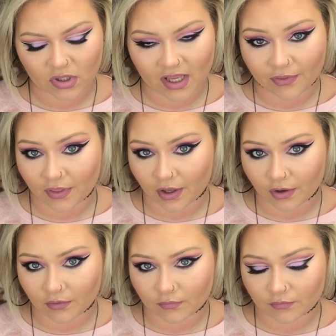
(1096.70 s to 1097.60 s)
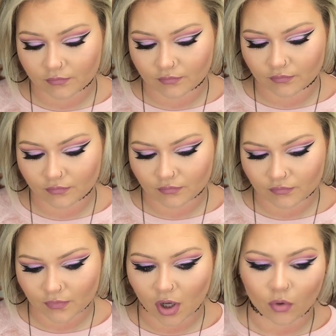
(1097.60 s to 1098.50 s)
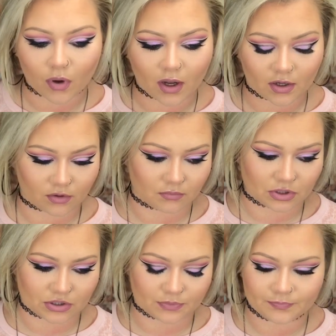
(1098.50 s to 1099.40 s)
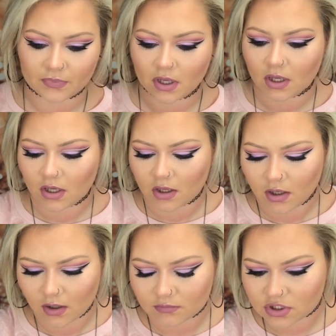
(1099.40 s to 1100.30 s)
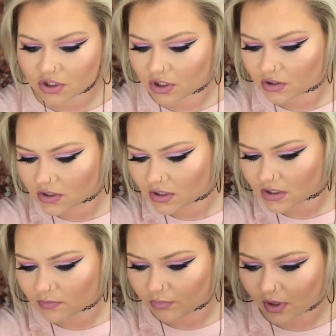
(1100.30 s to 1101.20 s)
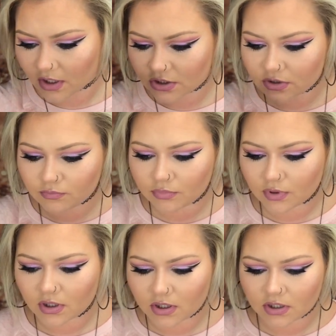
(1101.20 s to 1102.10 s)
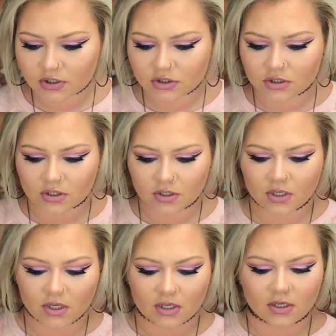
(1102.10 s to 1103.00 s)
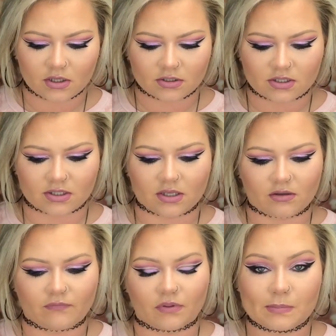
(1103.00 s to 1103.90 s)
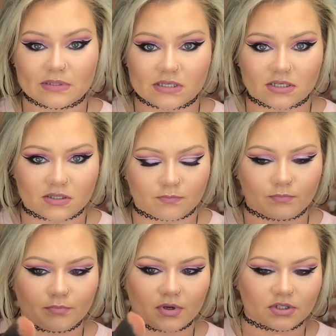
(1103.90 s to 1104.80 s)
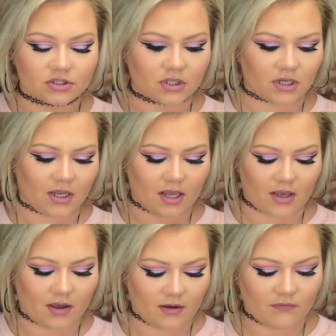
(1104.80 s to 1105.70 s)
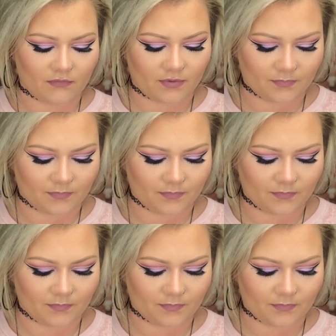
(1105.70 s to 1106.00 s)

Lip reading: I can't think. Oh, I know what I'm going to do. I'm just going to use this blush brush. This is like the flimsiest brush that I have.